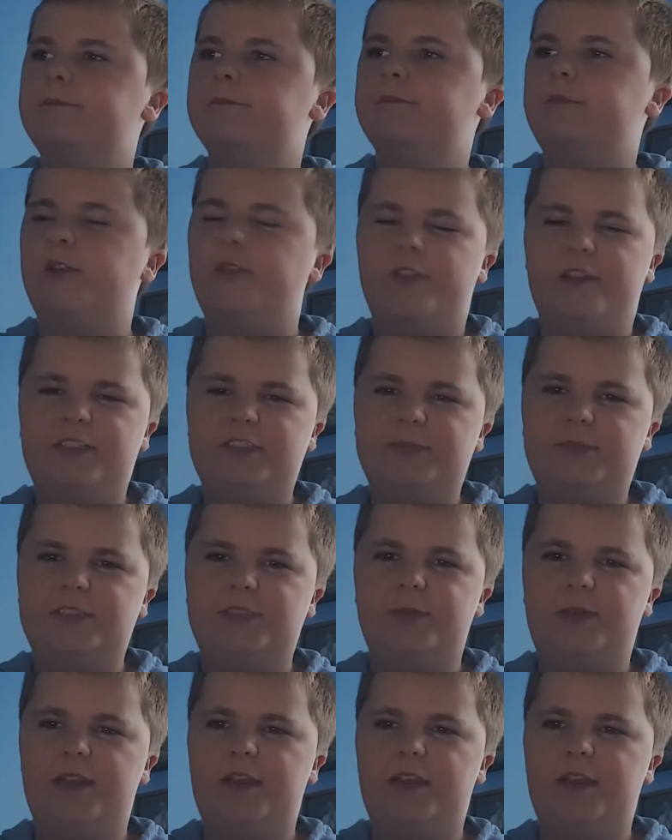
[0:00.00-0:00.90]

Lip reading: But that was meant to be